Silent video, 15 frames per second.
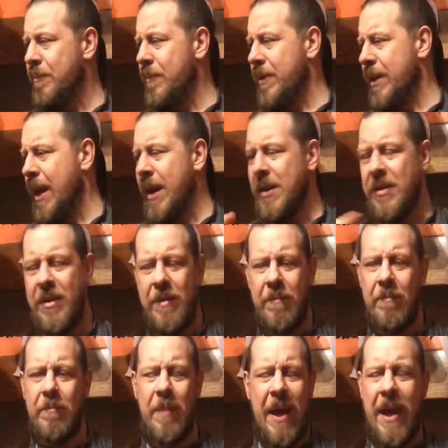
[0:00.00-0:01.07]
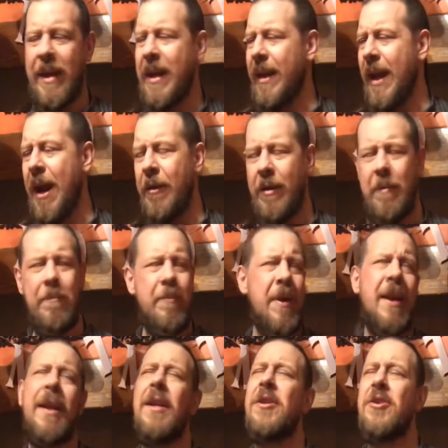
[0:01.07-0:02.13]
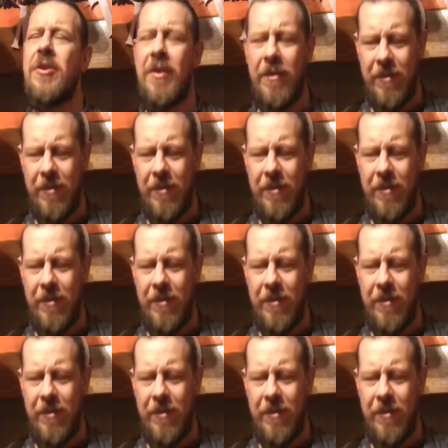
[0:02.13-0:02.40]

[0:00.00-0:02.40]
yeast, baking area pillaged,